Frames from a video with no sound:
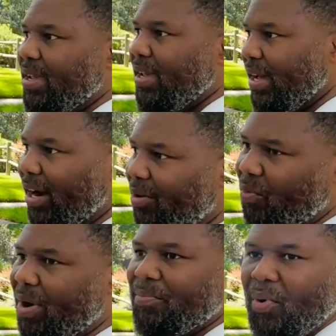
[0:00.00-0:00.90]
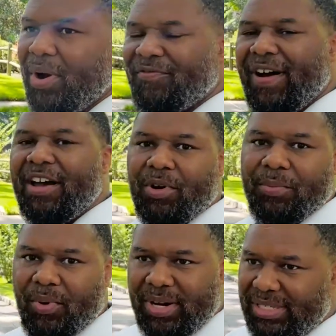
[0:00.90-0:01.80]
1.5,
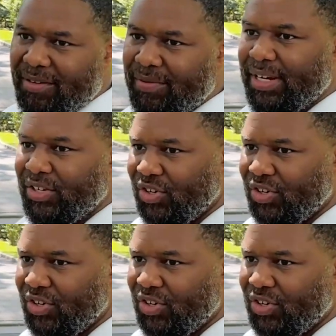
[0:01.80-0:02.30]
1.7-ish.